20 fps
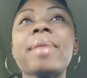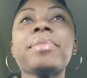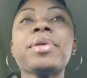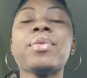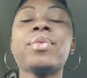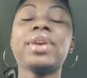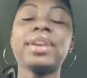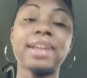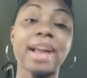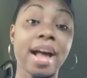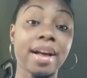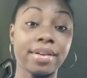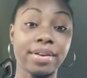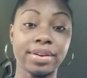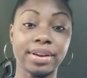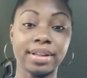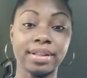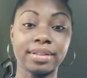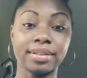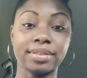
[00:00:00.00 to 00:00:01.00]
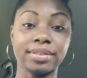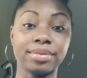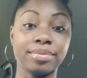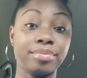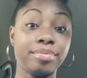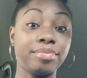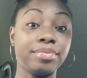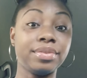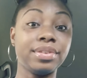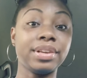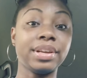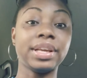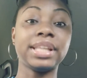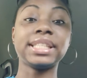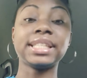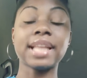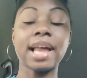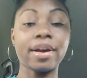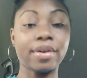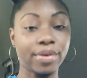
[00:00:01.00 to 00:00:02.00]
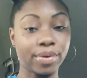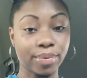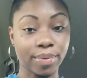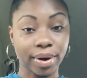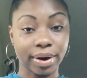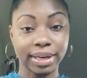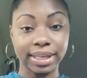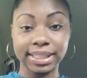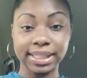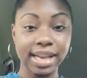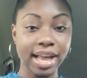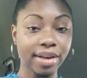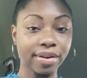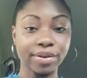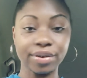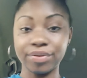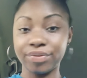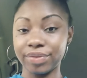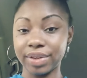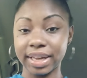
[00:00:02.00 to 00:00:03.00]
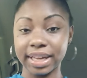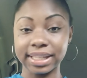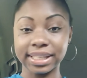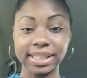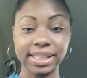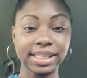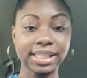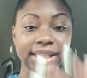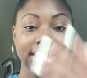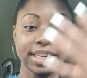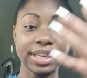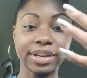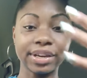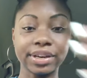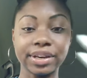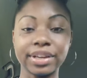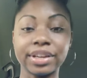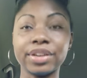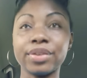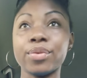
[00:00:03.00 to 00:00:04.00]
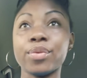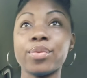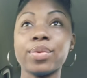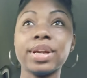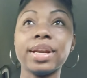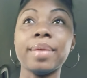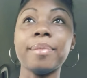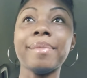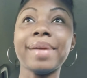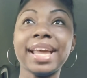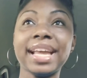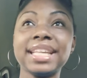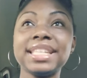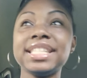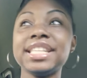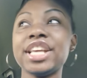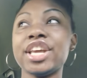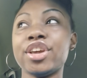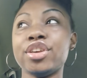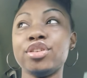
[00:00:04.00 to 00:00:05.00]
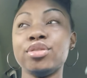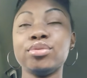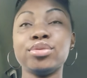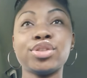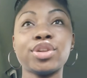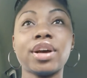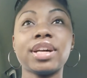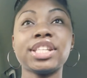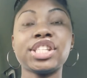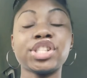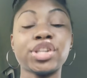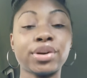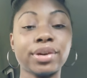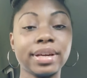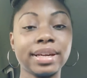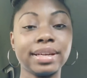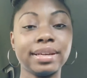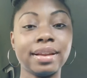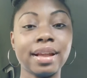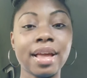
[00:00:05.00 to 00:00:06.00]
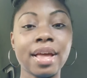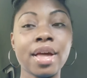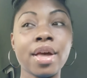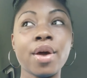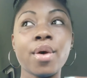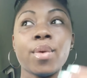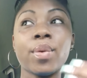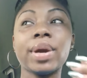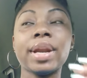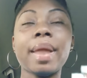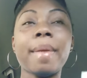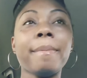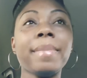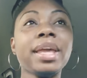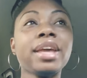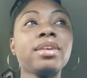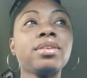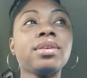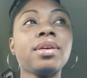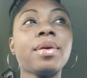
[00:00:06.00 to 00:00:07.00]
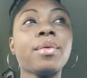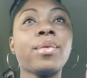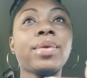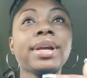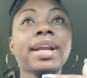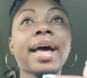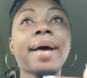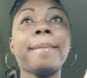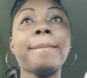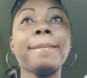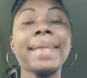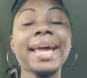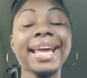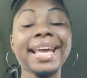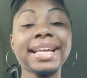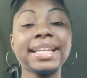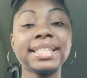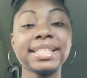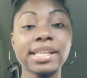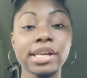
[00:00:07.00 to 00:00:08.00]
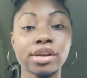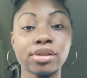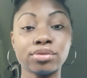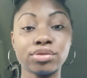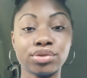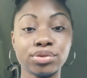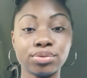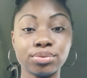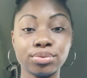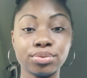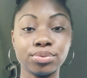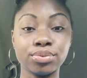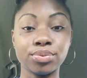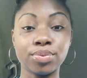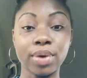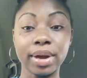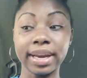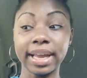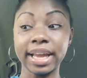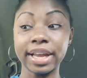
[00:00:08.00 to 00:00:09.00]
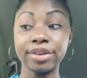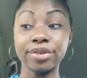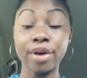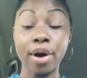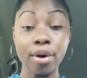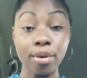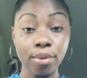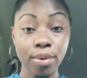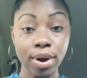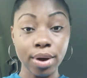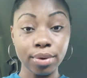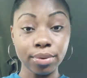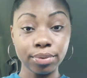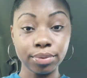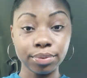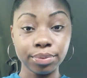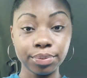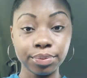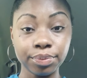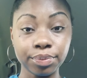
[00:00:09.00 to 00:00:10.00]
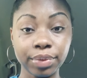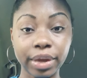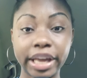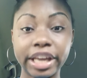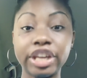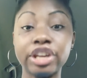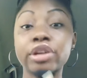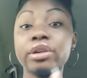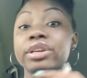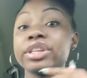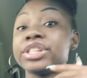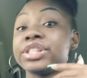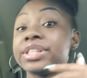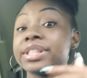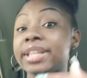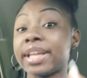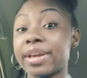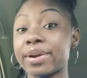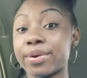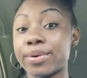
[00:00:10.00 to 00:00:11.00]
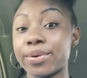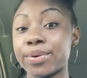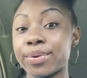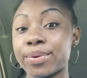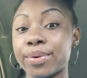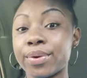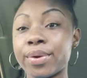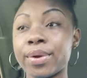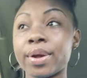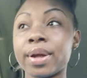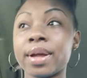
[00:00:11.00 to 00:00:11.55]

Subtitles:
we're not gonna, it's not gonna work. It's not gonna fix. It's clear when a man tell you when a man tells you what he don't want, and you're still,